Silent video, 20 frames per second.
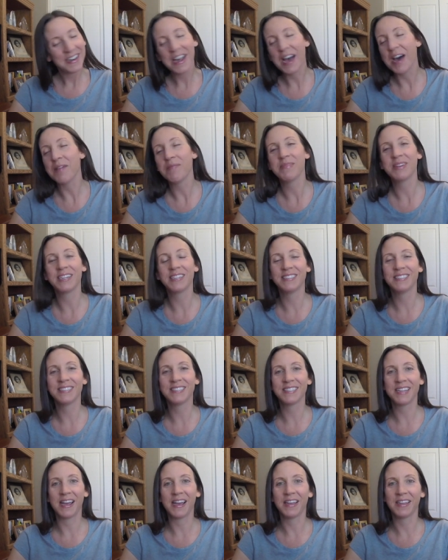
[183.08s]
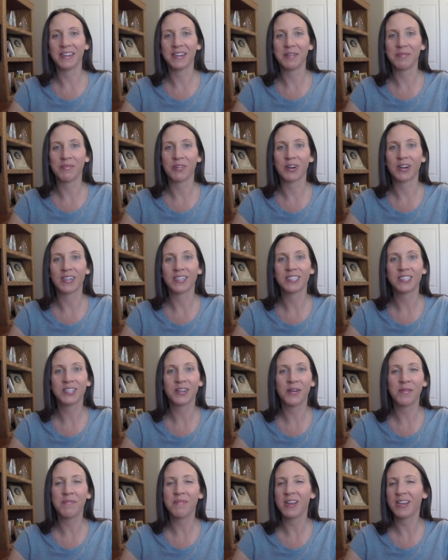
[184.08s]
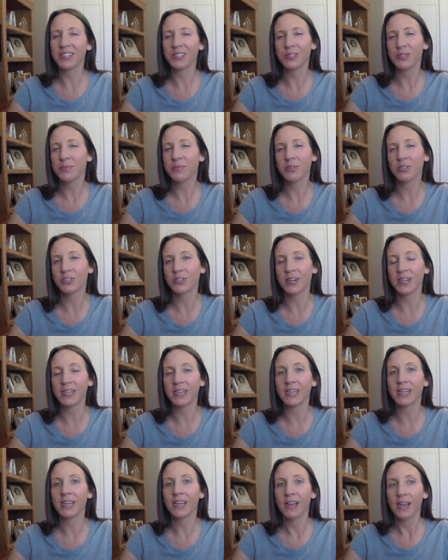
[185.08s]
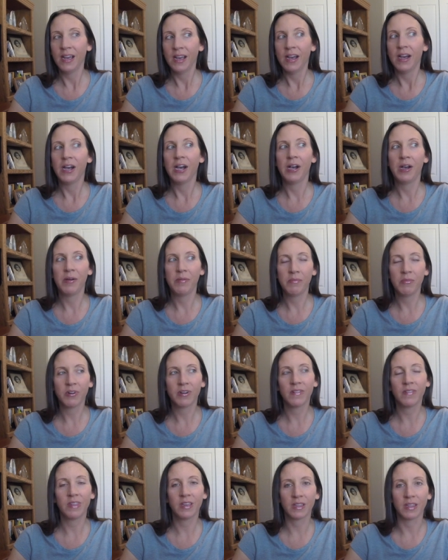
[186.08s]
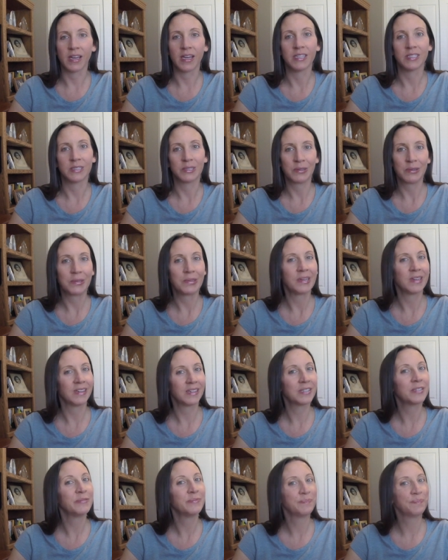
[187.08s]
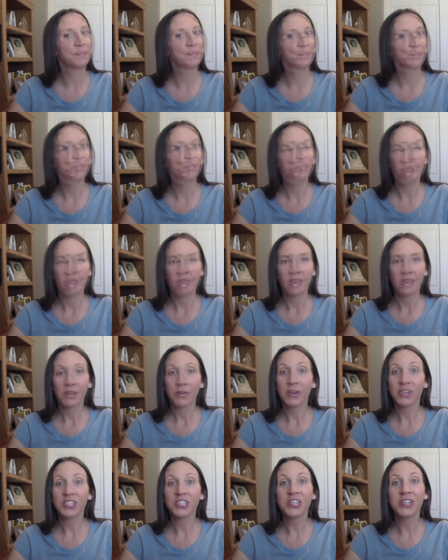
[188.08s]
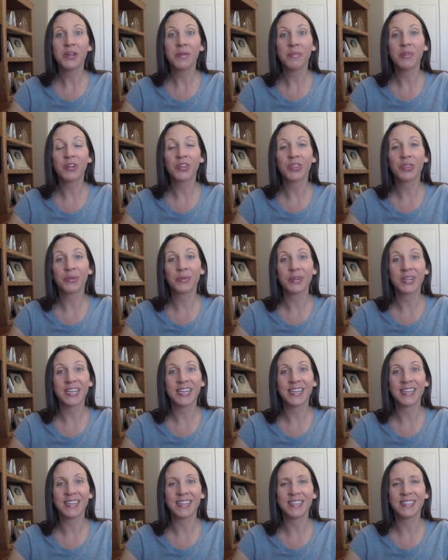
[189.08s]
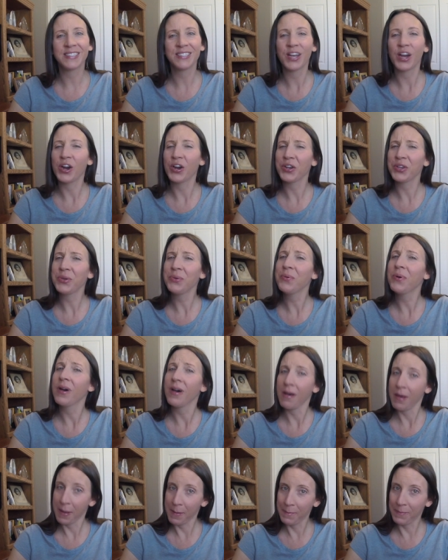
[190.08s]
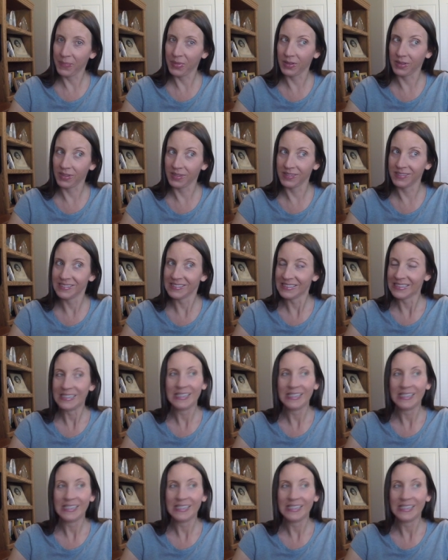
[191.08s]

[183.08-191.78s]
not be in style anymore. So I'm not super trendy, um, more of the classical look. Question number three is Are you humble?